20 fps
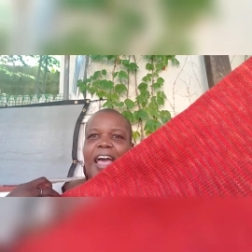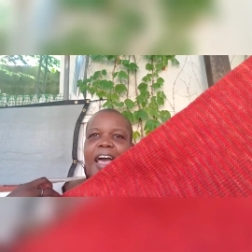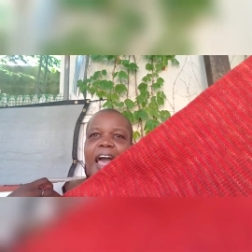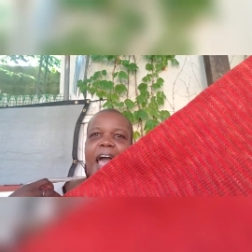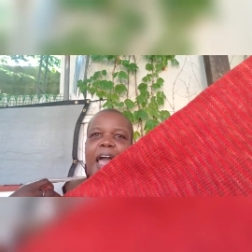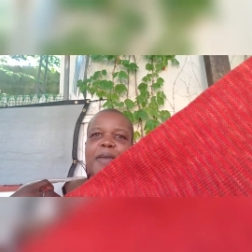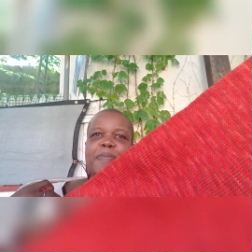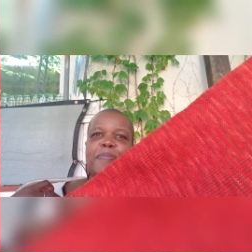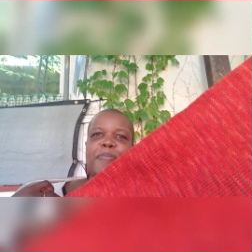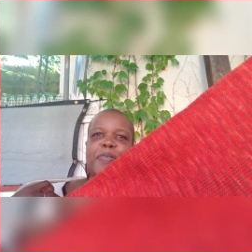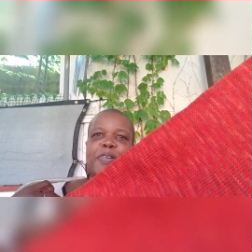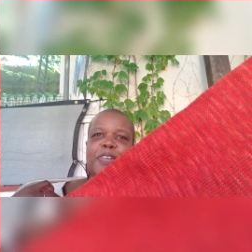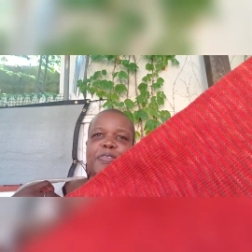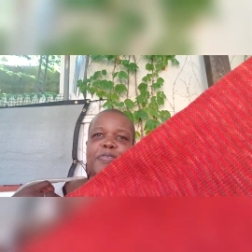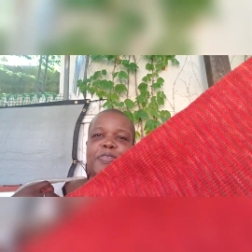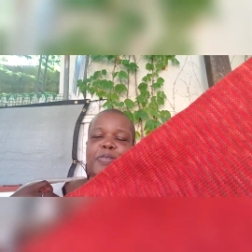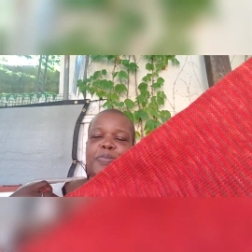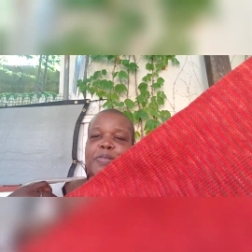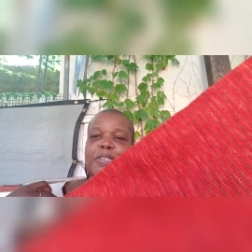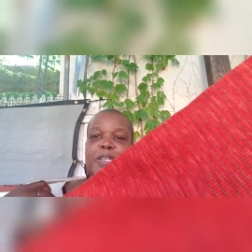I bought
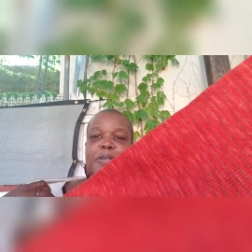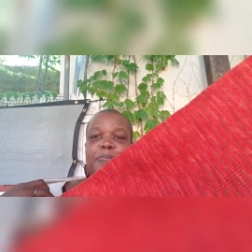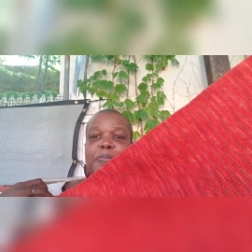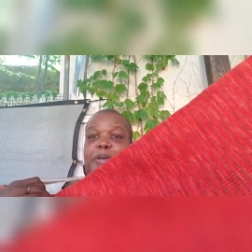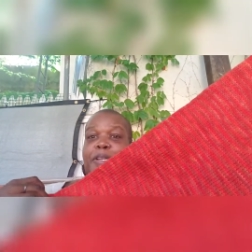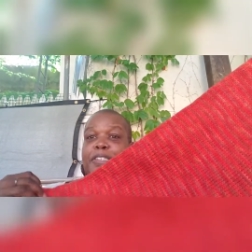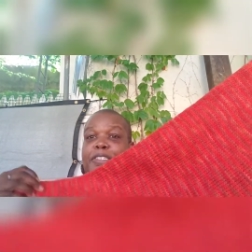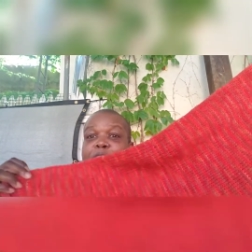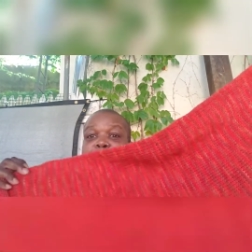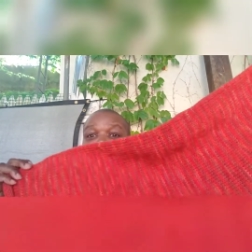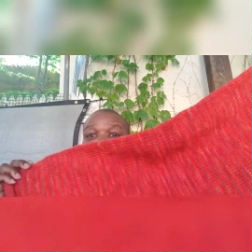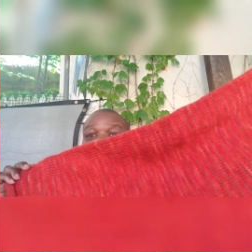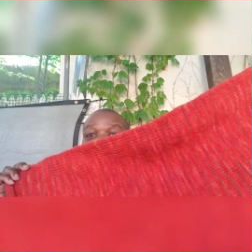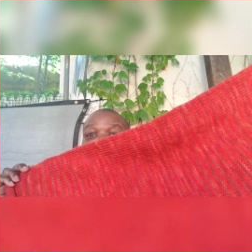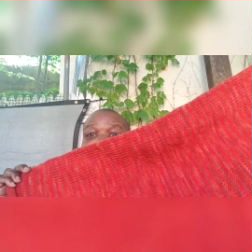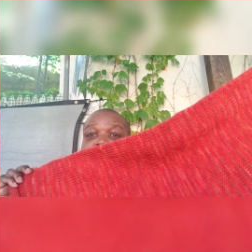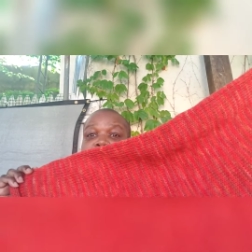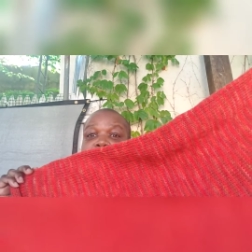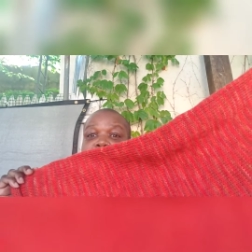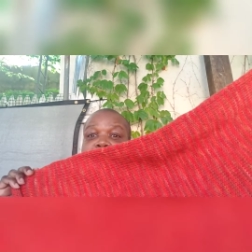from Knit Picks. No, it
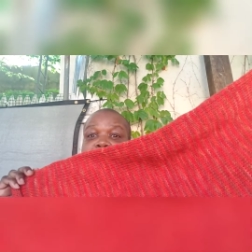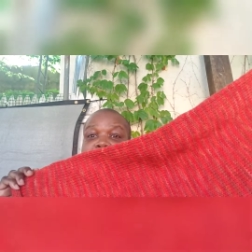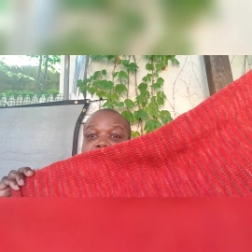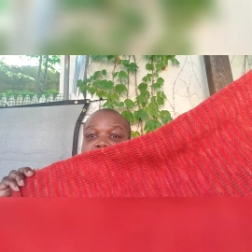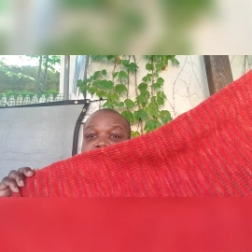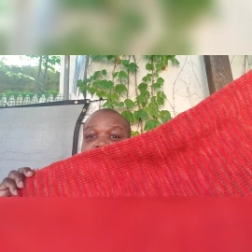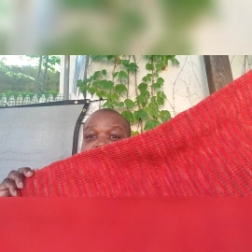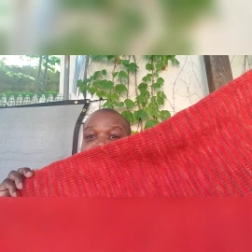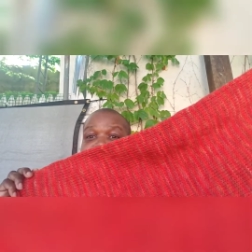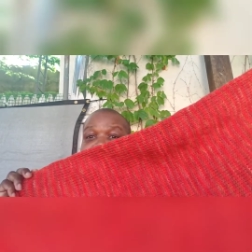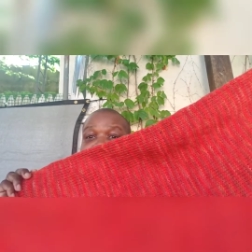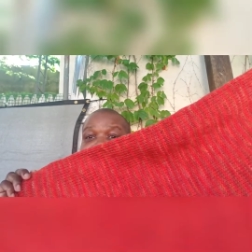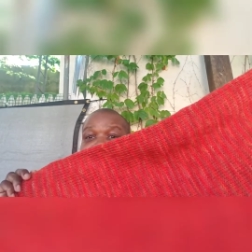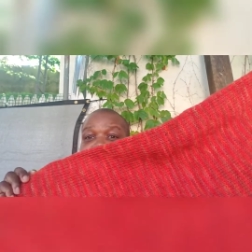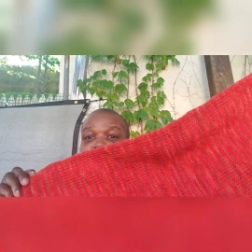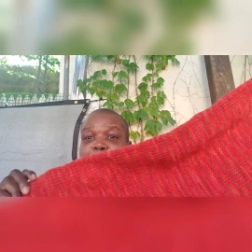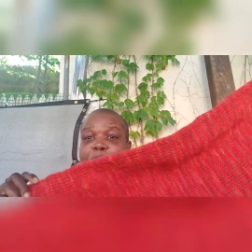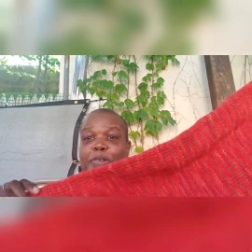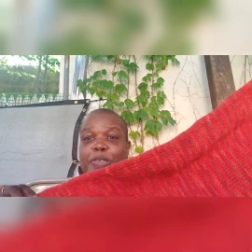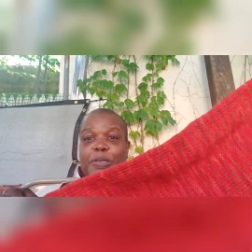wasn't this in this color.
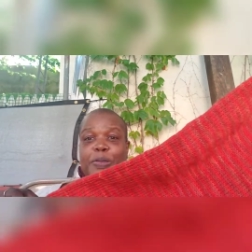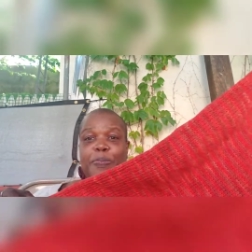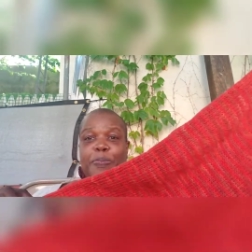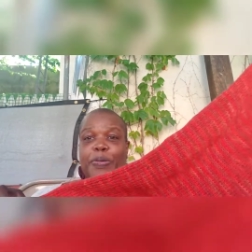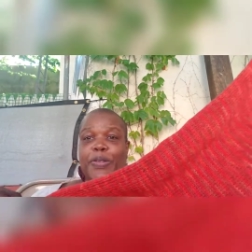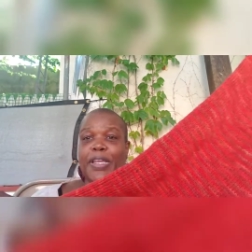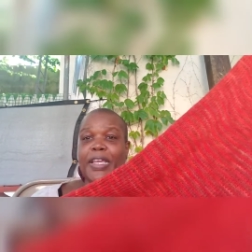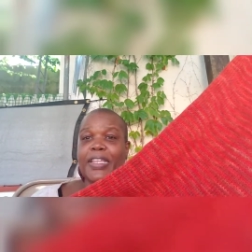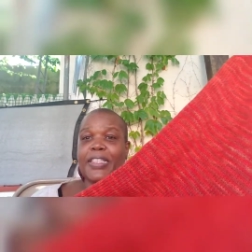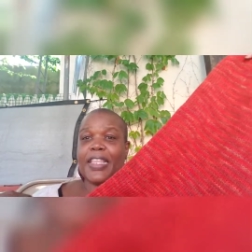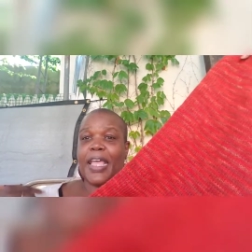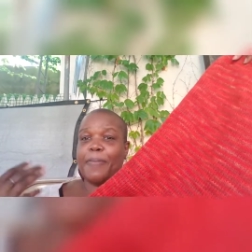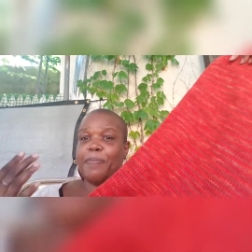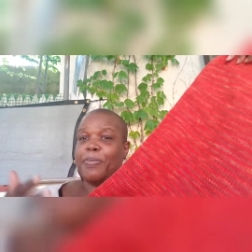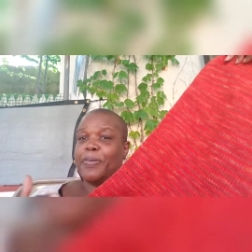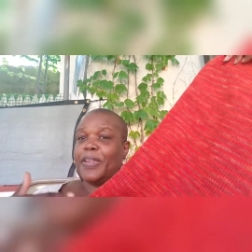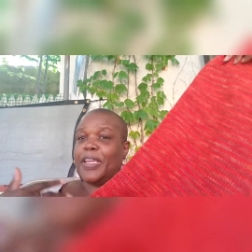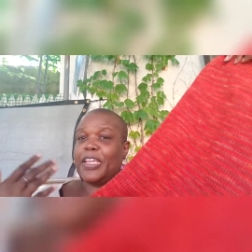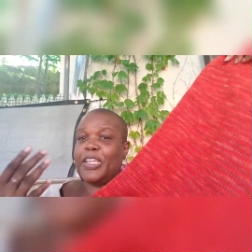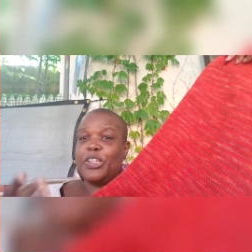It was plain that
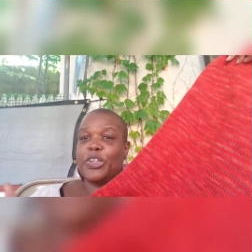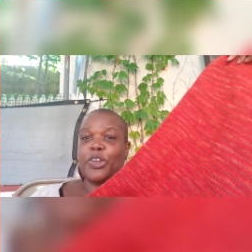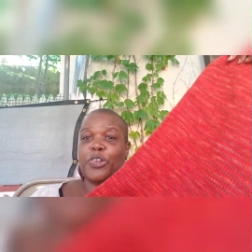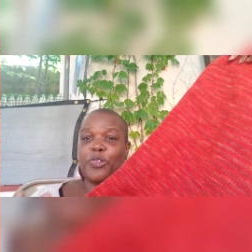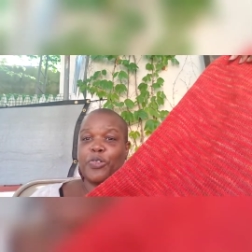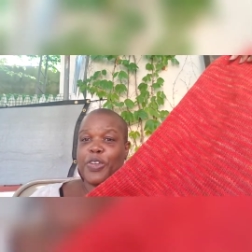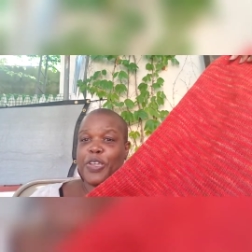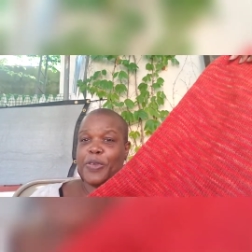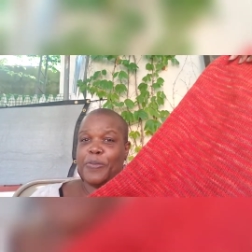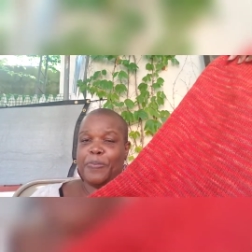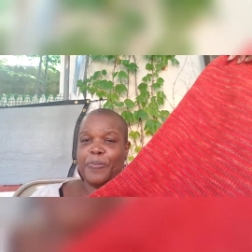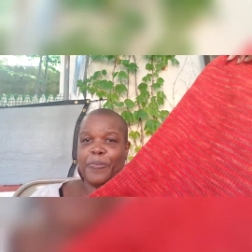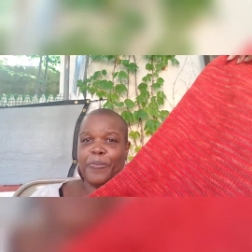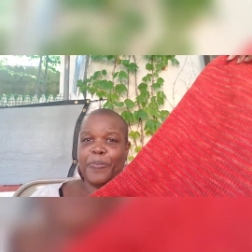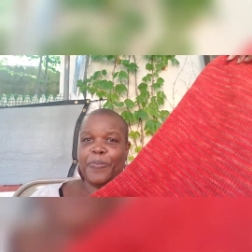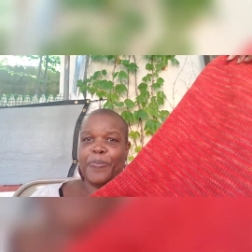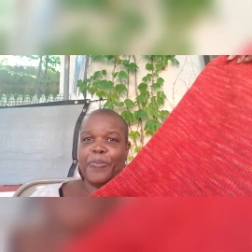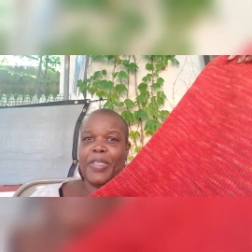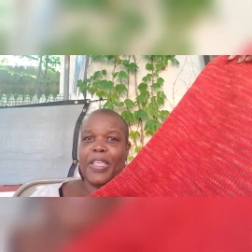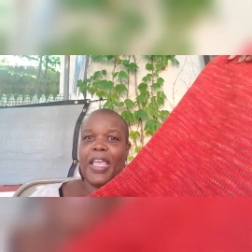plain cream
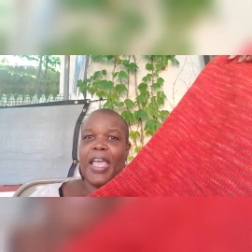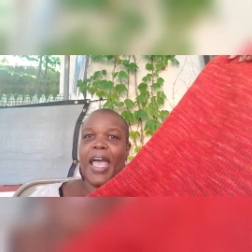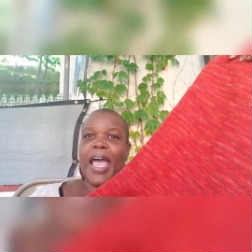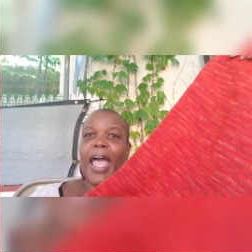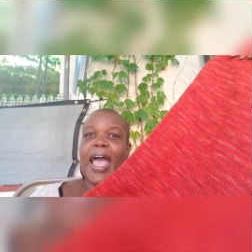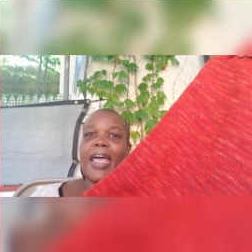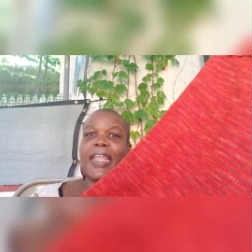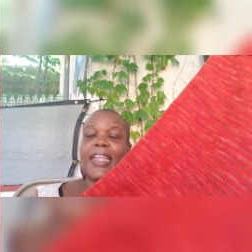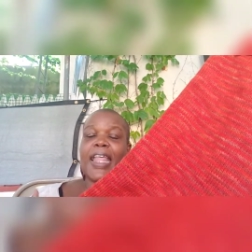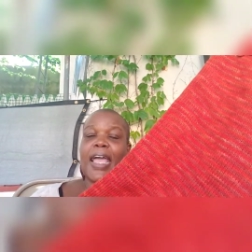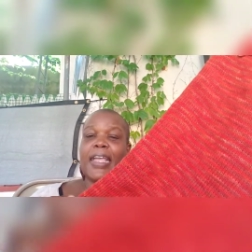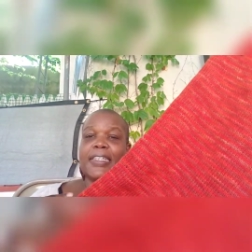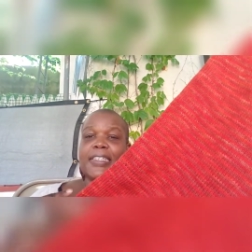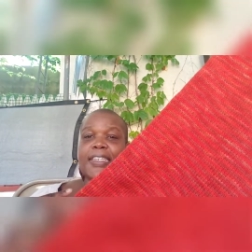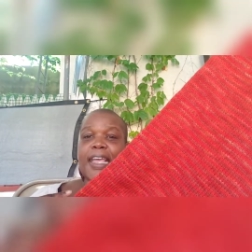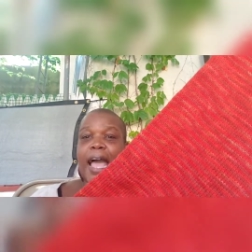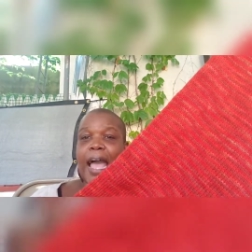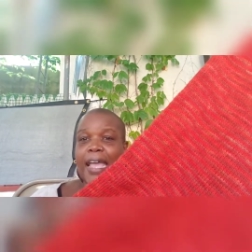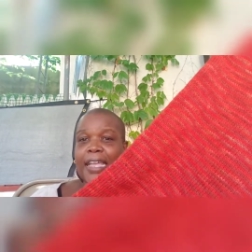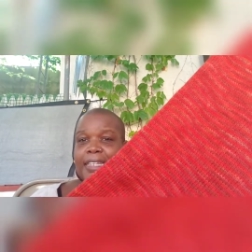and I
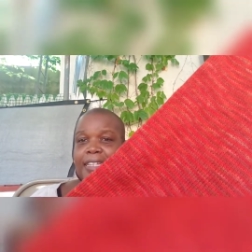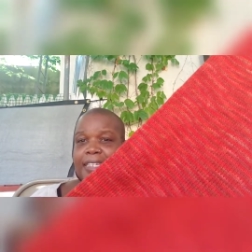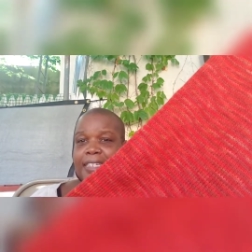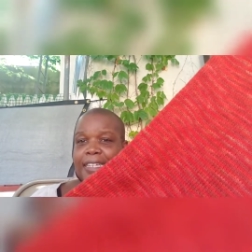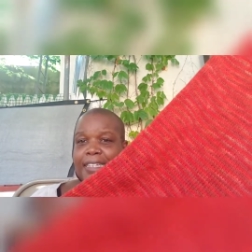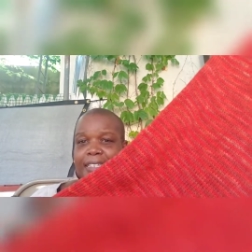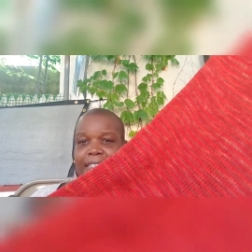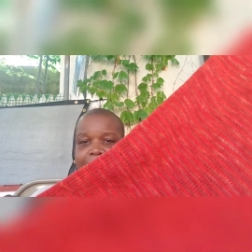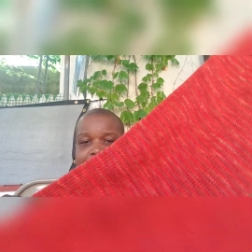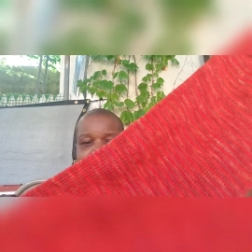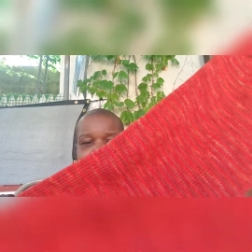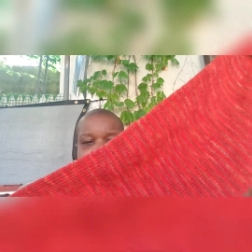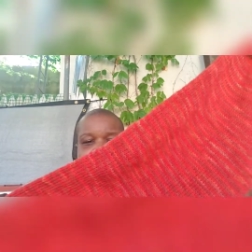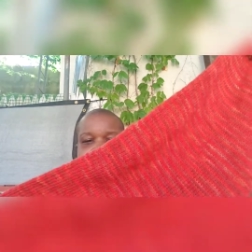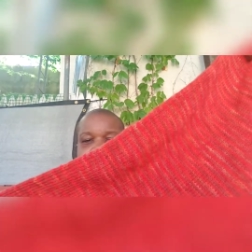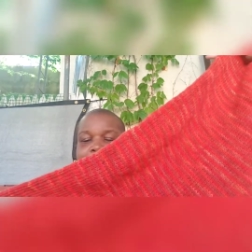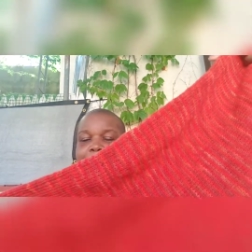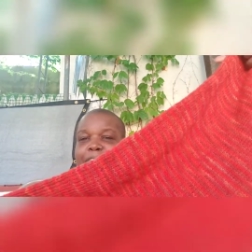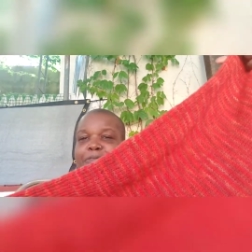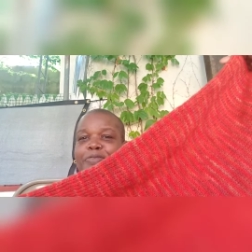dyed it
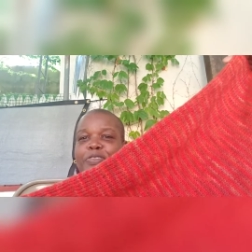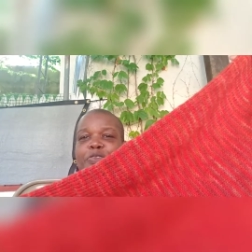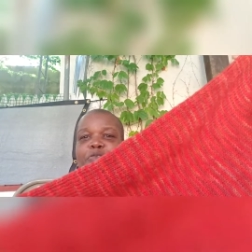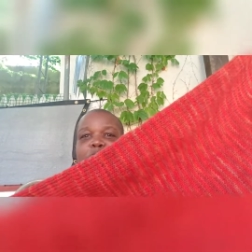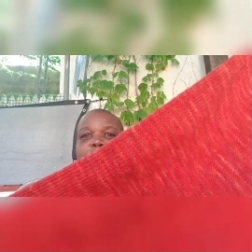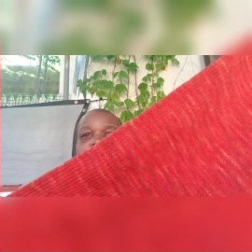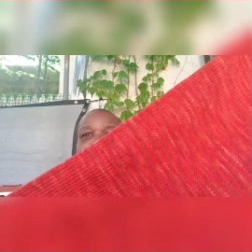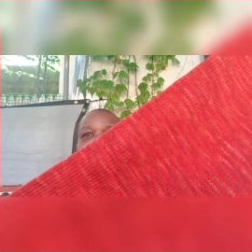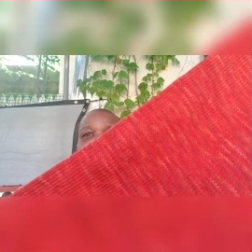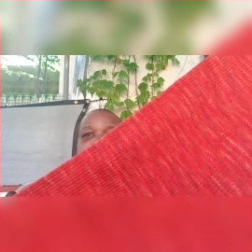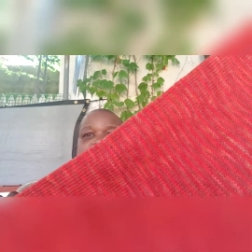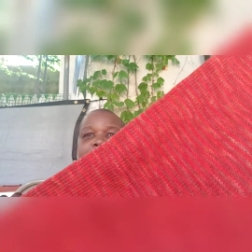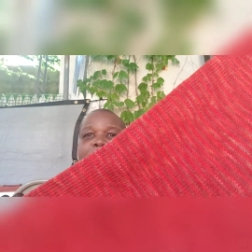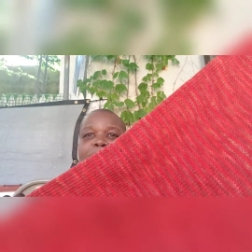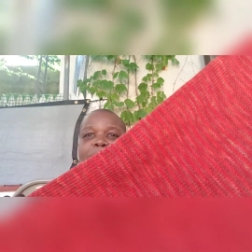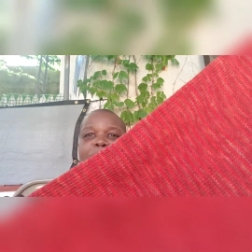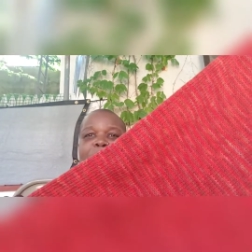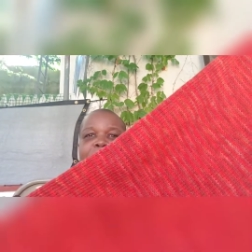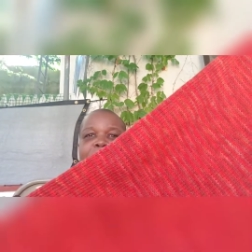a variety of